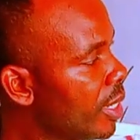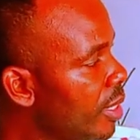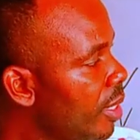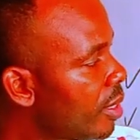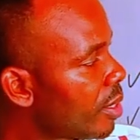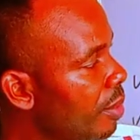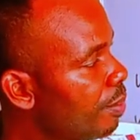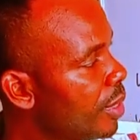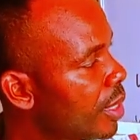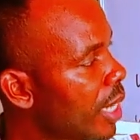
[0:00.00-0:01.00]
This
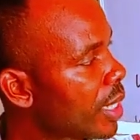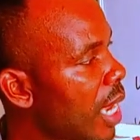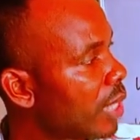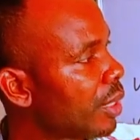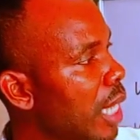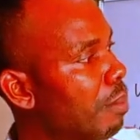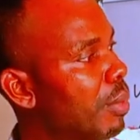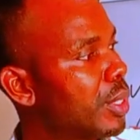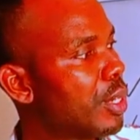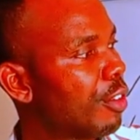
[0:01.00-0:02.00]
represents another
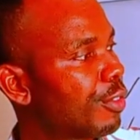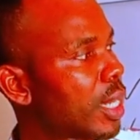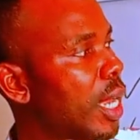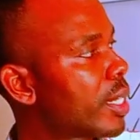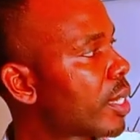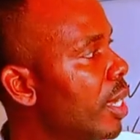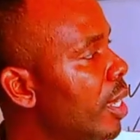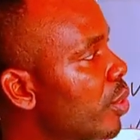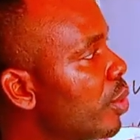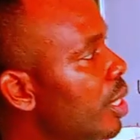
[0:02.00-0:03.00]
body of text.
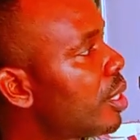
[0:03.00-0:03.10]
So